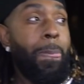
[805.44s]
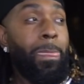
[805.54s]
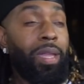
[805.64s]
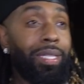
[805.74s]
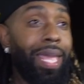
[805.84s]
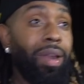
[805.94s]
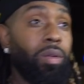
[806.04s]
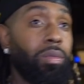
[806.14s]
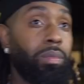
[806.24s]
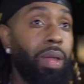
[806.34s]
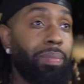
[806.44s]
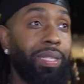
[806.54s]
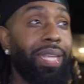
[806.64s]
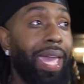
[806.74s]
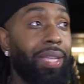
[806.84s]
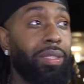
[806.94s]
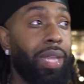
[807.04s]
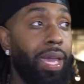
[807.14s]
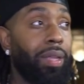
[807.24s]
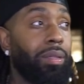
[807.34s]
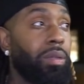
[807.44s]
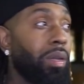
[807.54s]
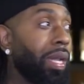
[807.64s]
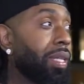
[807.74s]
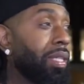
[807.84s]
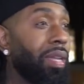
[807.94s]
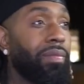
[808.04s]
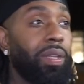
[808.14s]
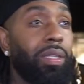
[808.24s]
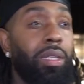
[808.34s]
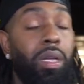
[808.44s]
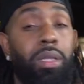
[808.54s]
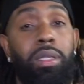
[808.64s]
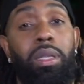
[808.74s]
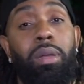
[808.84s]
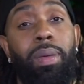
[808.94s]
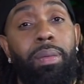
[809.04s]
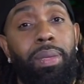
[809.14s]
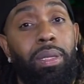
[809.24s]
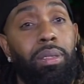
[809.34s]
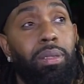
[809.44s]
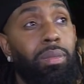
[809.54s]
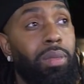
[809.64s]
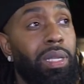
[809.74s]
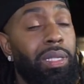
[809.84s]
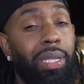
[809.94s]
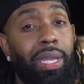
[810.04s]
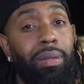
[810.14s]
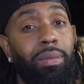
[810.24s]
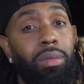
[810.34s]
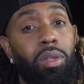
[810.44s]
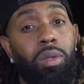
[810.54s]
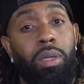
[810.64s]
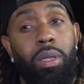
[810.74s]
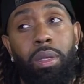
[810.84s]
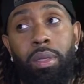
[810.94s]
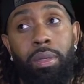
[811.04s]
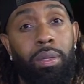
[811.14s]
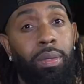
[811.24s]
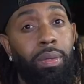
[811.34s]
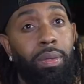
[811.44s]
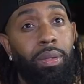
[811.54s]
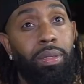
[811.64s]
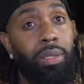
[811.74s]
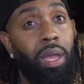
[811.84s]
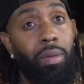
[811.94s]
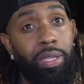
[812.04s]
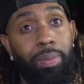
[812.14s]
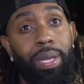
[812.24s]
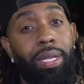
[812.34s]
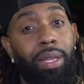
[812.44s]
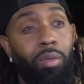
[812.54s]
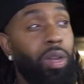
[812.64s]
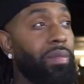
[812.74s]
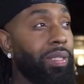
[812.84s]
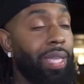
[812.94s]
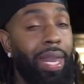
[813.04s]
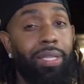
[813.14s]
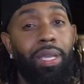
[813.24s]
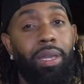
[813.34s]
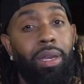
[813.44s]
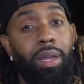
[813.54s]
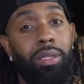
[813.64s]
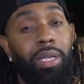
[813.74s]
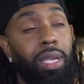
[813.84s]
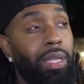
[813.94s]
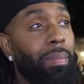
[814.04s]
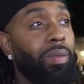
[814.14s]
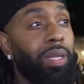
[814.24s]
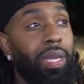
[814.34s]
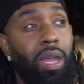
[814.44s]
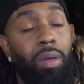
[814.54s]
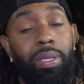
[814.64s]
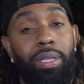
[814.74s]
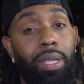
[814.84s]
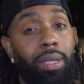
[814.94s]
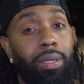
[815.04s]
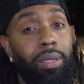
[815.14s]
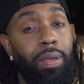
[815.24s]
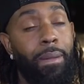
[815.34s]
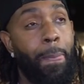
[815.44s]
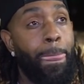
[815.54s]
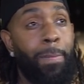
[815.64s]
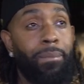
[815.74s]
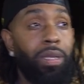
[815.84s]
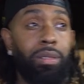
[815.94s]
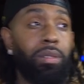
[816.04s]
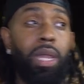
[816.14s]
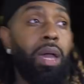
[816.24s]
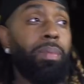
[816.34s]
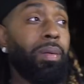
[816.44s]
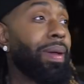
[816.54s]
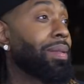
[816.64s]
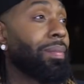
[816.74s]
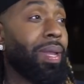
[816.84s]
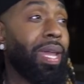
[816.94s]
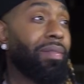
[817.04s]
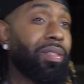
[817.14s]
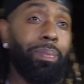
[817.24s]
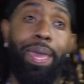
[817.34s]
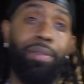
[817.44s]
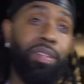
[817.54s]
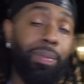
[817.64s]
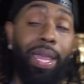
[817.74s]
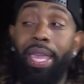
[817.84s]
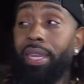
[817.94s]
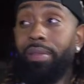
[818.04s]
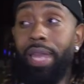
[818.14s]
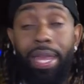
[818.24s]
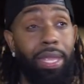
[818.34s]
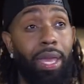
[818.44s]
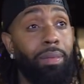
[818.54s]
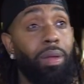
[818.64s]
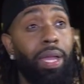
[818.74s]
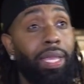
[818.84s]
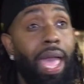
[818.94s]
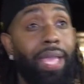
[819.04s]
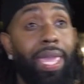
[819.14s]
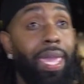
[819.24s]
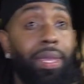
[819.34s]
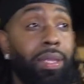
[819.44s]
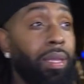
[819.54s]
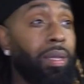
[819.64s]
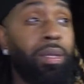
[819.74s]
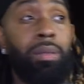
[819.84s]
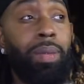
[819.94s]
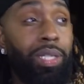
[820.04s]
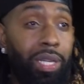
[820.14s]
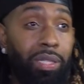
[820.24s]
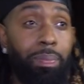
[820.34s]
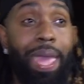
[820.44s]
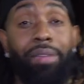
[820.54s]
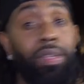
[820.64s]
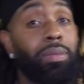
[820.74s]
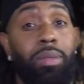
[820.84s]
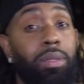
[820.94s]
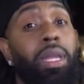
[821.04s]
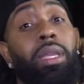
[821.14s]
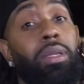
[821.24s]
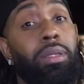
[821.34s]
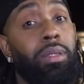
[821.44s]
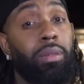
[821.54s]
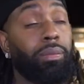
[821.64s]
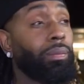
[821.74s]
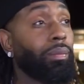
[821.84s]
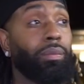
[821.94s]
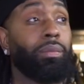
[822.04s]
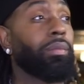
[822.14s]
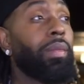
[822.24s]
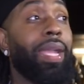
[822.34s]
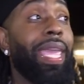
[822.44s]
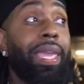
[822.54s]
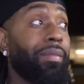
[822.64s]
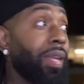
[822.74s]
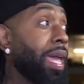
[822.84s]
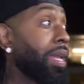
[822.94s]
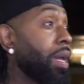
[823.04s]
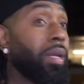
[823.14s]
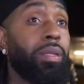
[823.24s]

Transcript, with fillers: Because I don't, I'm detached. Now, you know, like I said, if niggas talking shit about me, when is that new? It's always been like that. One of us gotta take it at all times. I'm the nigga that always take it. But nah, bro, my, my life is backflip. I can't even lie to y'all, bro. I, I can't. My is backflip. Like, I can't even lie to y'all.